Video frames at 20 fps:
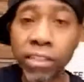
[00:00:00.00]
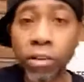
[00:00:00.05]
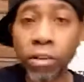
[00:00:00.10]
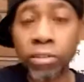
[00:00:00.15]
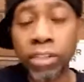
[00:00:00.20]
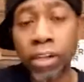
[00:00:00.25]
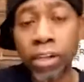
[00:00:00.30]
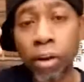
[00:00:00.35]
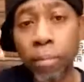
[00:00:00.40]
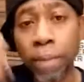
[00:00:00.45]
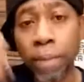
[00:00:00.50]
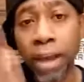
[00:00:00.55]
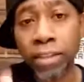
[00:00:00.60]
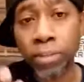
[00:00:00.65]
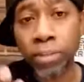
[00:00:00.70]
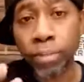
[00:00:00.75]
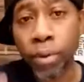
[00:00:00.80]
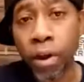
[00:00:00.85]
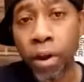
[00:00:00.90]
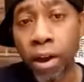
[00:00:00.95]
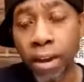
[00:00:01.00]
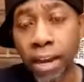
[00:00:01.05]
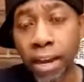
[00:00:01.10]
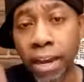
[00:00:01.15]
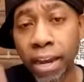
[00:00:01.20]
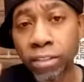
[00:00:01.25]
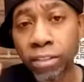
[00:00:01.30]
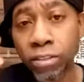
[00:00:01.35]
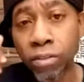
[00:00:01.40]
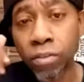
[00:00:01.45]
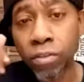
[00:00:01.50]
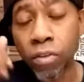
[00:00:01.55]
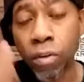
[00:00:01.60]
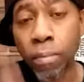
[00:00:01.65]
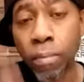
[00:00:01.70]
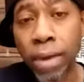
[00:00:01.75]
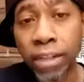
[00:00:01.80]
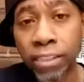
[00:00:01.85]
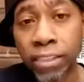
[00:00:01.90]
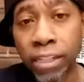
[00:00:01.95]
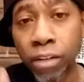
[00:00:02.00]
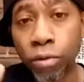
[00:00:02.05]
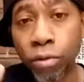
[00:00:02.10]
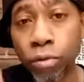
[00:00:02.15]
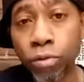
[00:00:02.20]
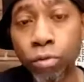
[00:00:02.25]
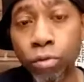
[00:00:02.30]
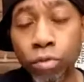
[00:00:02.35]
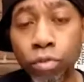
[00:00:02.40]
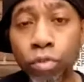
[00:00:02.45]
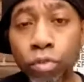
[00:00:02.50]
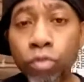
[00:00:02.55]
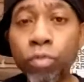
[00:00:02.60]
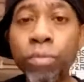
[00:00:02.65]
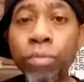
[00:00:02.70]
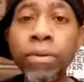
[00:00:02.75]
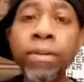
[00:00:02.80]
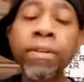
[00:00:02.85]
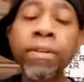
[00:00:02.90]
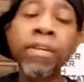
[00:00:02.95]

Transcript: Go check out Passive Podcast on my channel on YouTube.